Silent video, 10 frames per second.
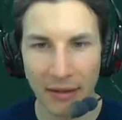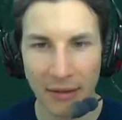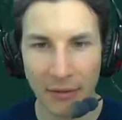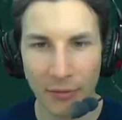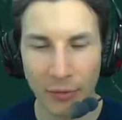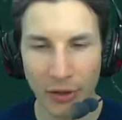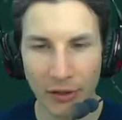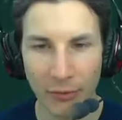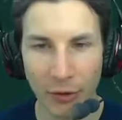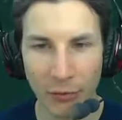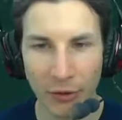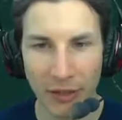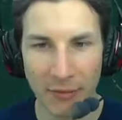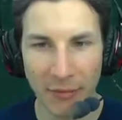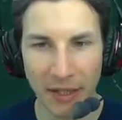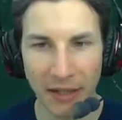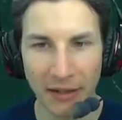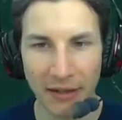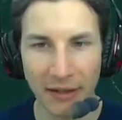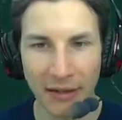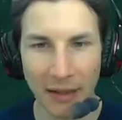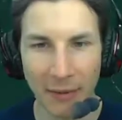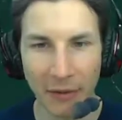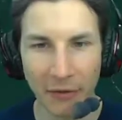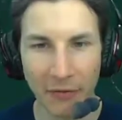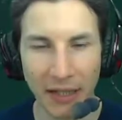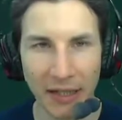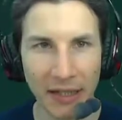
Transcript: what will come out of that. And